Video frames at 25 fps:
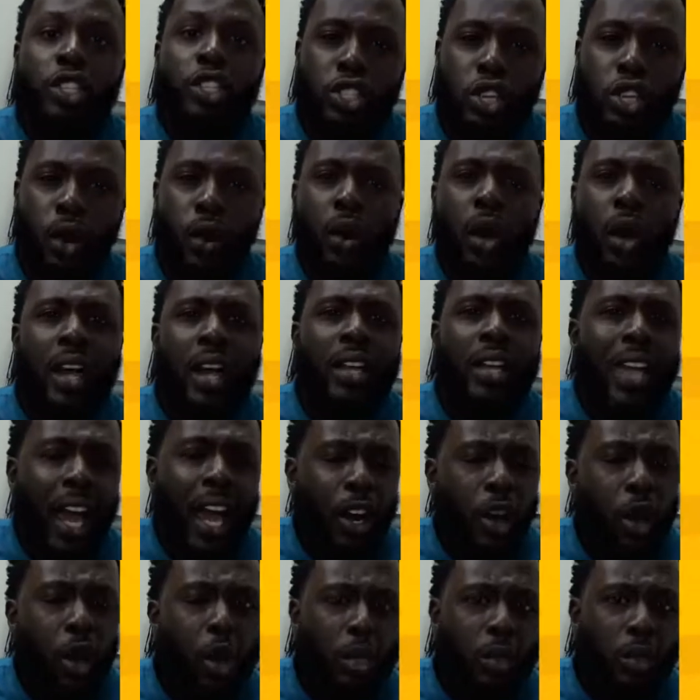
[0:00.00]
So
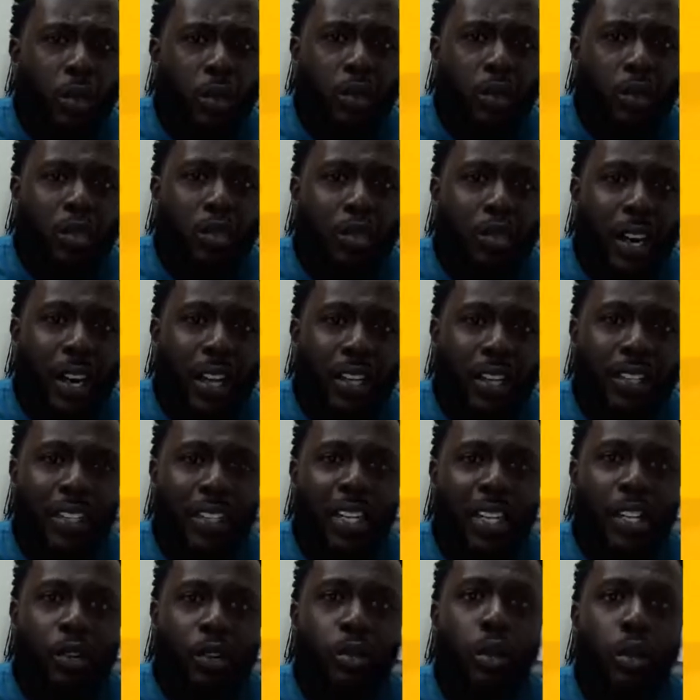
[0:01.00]
not all loans are
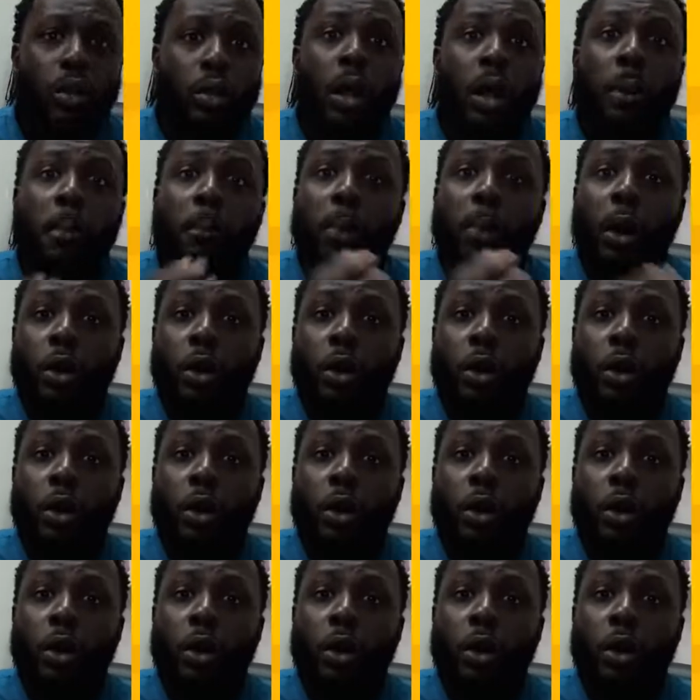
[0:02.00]
created equal.